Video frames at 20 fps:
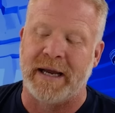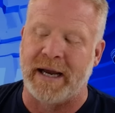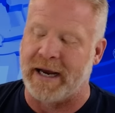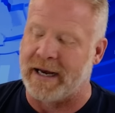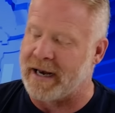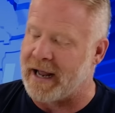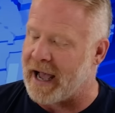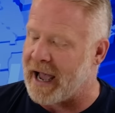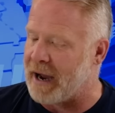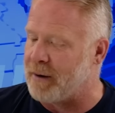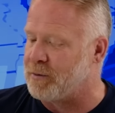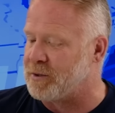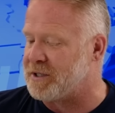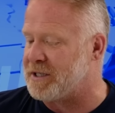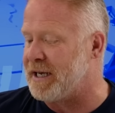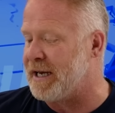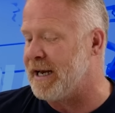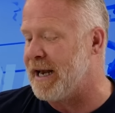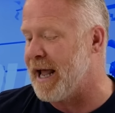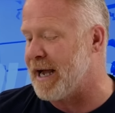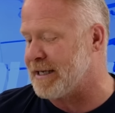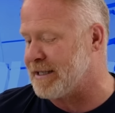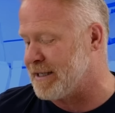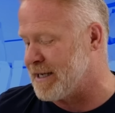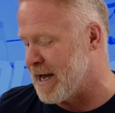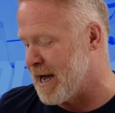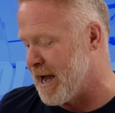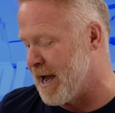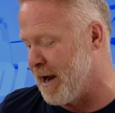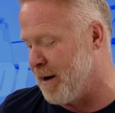And I will see you next
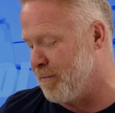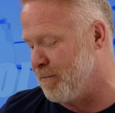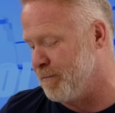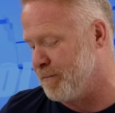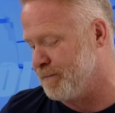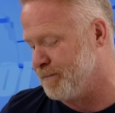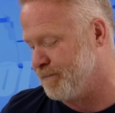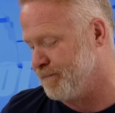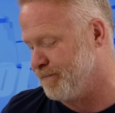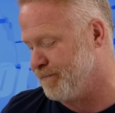time.